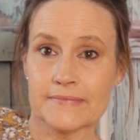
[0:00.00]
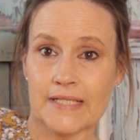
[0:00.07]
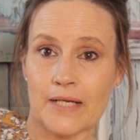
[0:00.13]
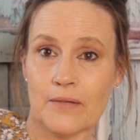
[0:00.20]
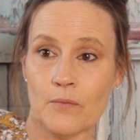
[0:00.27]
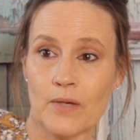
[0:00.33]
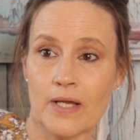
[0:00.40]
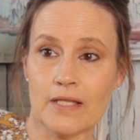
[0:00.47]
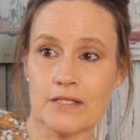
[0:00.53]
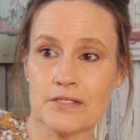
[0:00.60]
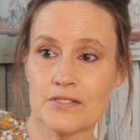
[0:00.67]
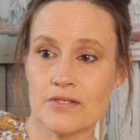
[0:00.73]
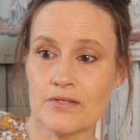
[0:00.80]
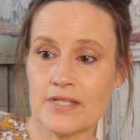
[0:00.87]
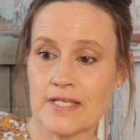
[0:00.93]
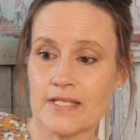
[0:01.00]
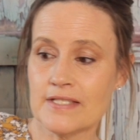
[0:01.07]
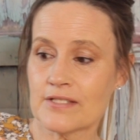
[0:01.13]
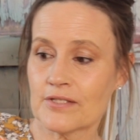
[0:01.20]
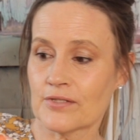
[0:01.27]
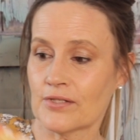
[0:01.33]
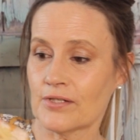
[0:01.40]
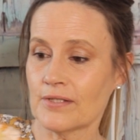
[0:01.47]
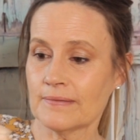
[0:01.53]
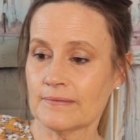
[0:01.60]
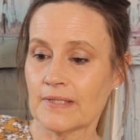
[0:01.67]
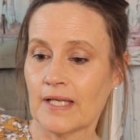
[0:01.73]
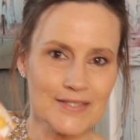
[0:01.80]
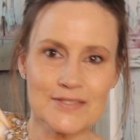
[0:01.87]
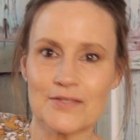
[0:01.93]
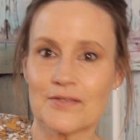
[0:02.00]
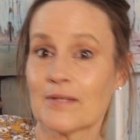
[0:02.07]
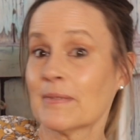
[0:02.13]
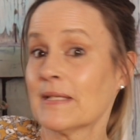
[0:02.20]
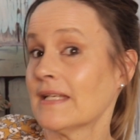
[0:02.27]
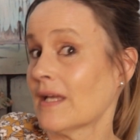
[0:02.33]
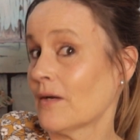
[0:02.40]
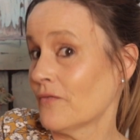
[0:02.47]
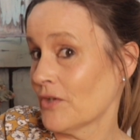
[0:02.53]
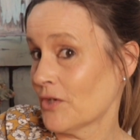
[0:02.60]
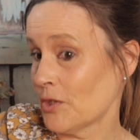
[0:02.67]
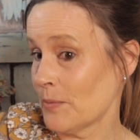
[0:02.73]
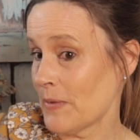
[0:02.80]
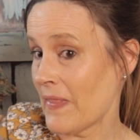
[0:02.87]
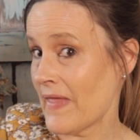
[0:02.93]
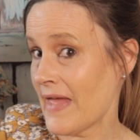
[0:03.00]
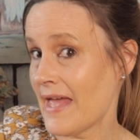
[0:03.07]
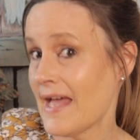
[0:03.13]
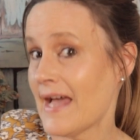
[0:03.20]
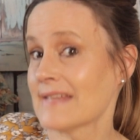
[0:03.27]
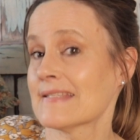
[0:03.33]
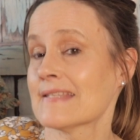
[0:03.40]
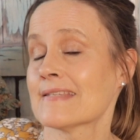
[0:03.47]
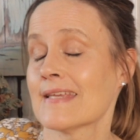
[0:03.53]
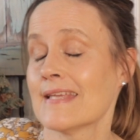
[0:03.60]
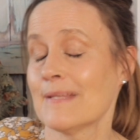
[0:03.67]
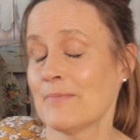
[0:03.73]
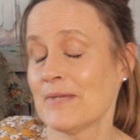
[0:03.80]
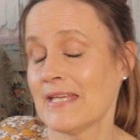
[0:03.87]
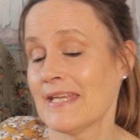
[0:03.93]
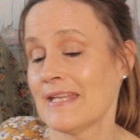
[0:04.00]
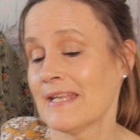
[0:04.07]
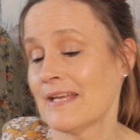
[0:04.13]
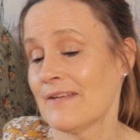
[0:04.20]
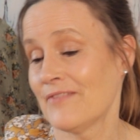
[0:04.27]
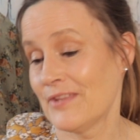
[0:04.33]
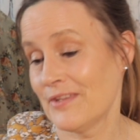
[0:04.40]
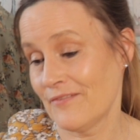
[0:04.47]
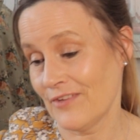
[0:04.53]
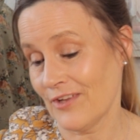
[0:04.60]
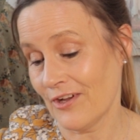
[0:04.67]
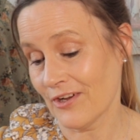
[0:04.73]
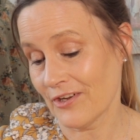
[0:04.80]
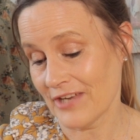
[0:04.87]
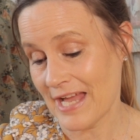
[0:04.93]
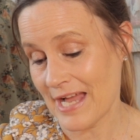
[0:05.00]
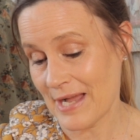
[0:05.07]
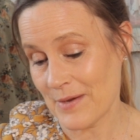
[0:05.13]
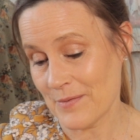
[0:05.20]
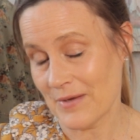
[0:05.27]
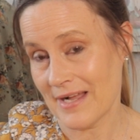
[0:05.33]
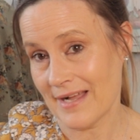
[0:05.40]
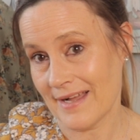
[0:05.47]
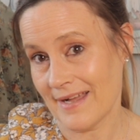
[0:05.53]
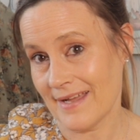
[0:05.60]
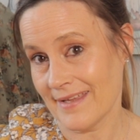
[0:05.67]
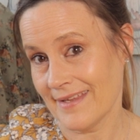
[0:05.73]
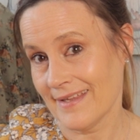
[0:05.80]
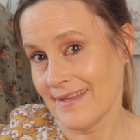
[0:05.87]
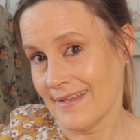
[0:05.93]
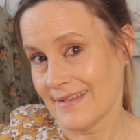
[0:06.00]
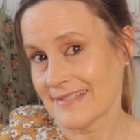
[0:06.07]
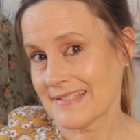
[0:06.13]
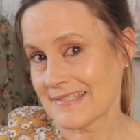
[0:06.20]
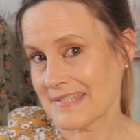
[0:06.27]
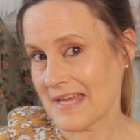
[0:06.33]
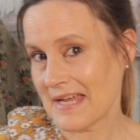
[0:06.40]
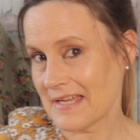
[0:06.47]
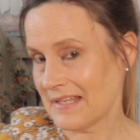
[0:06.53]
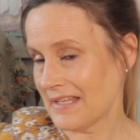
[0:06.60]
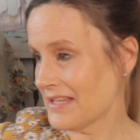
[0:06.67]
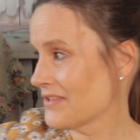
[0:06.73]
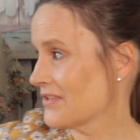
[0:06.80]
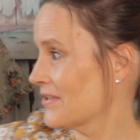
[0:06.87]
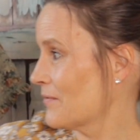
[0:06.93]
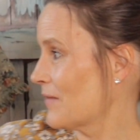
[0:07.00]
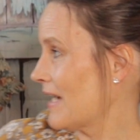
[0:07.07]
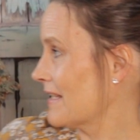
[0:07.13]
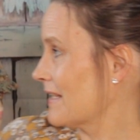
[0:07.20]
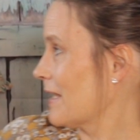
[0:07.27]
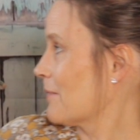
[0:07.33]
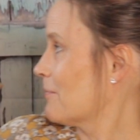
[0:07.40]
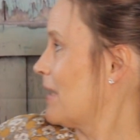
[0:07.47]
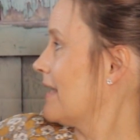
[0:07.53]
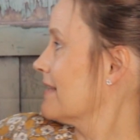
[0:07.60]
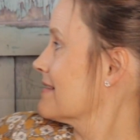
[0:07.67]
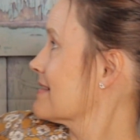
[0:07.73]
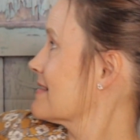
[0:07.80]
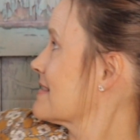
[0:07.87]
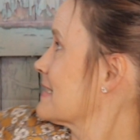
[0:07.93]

How well do these go? So the little outfit coming there, as I say, it'll be in the vlog on how I style the wide leg pants.